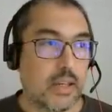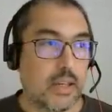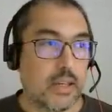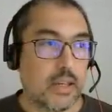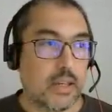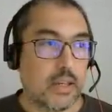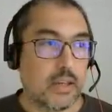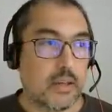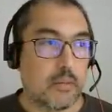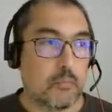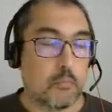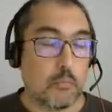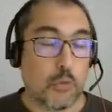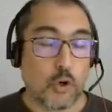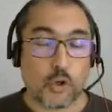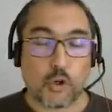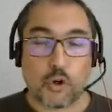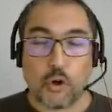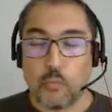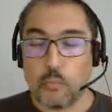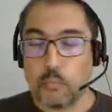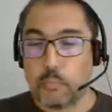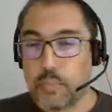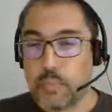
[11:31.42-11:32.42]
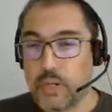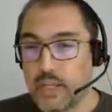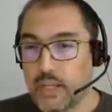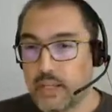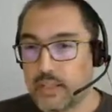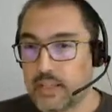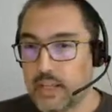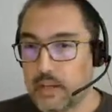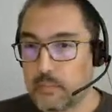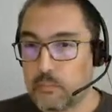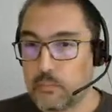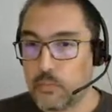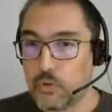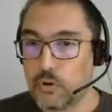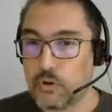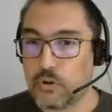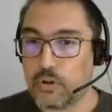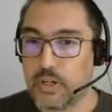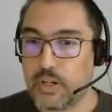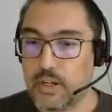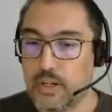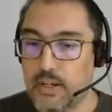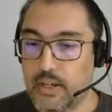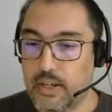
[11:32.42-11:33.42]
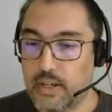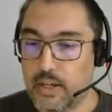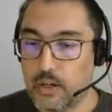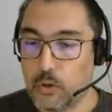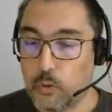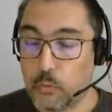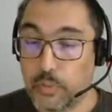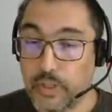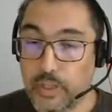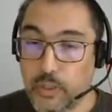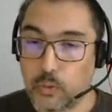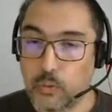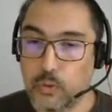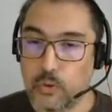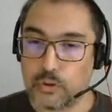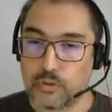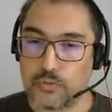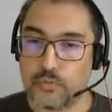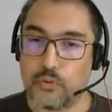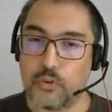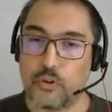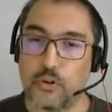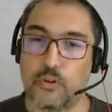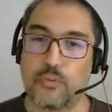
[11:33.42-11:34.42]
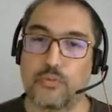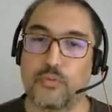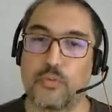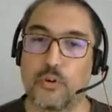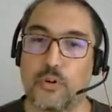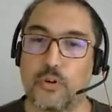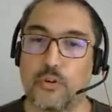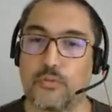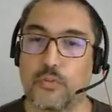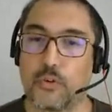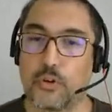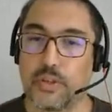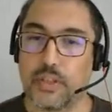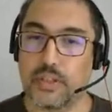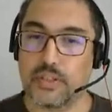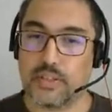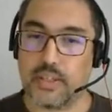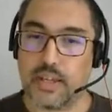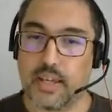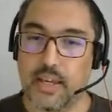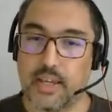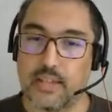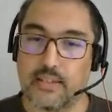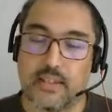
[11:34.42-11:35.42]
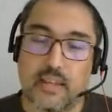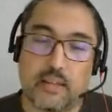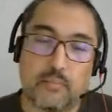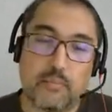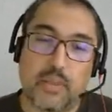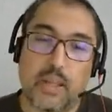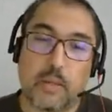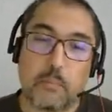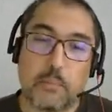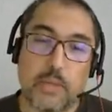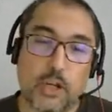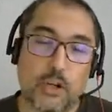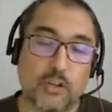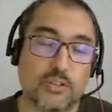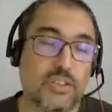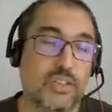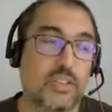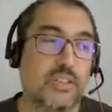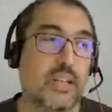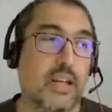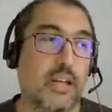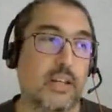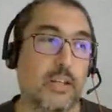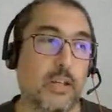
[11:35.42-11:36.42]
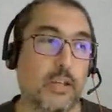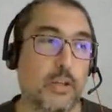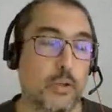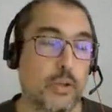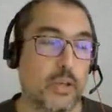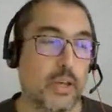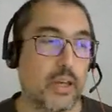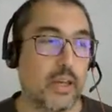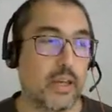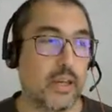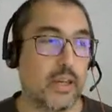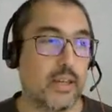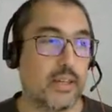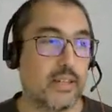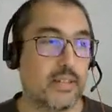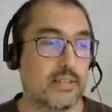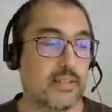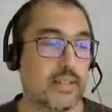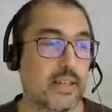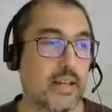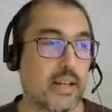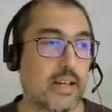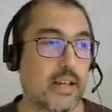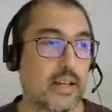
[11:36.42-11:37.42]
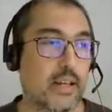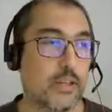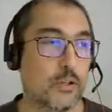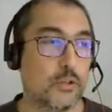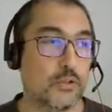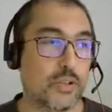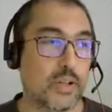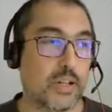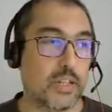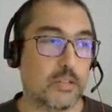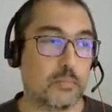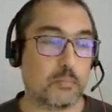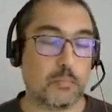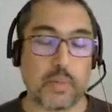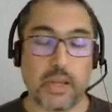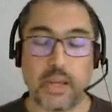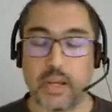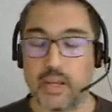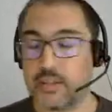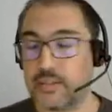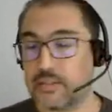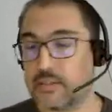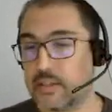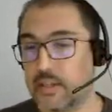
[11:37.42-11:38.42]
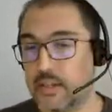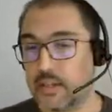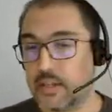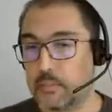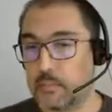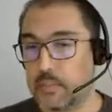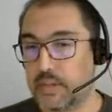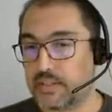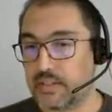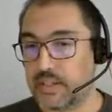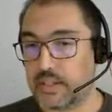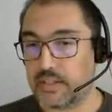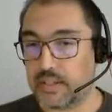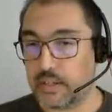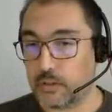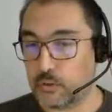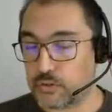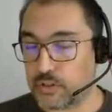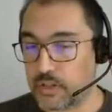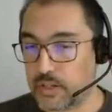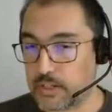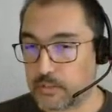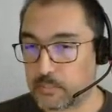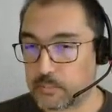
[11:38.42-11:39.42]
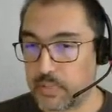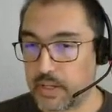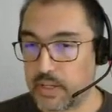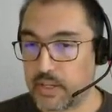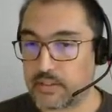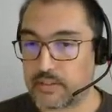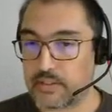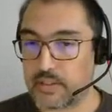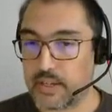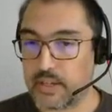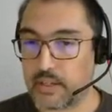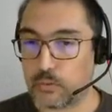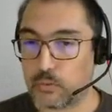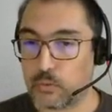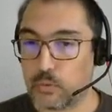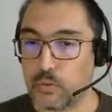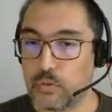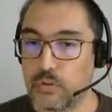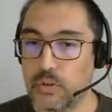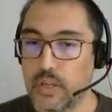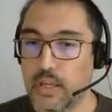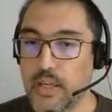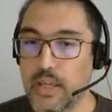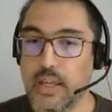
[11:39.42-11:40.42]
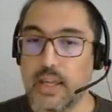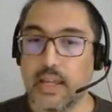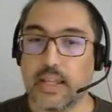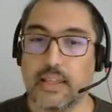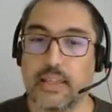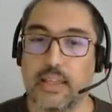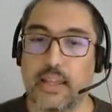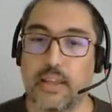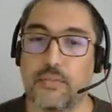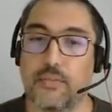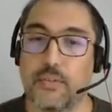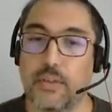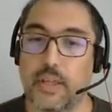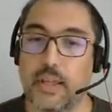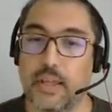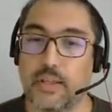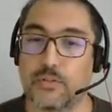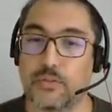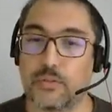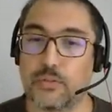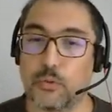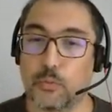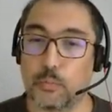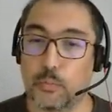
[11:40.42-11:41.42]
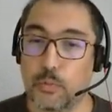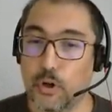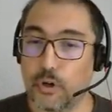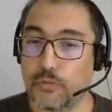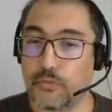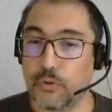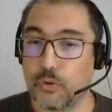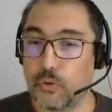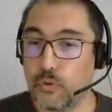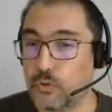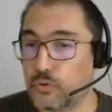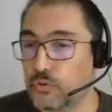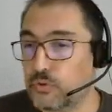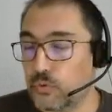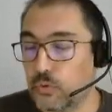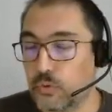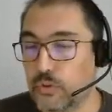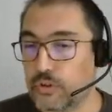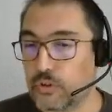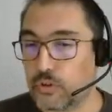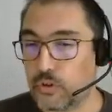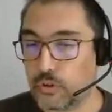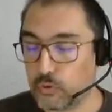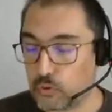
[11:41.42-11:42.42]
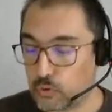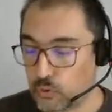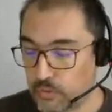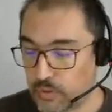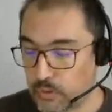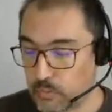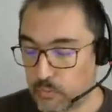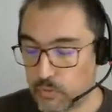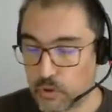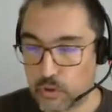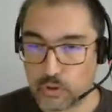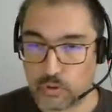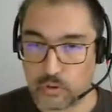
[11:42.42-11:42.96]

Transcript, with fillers: more complete and more uh, uh, ubiquitous for, for, for this case and because it's a, uh, it's a user space, uh, basically it's a user space tool, the, the, support for LUKS2 is going to be more,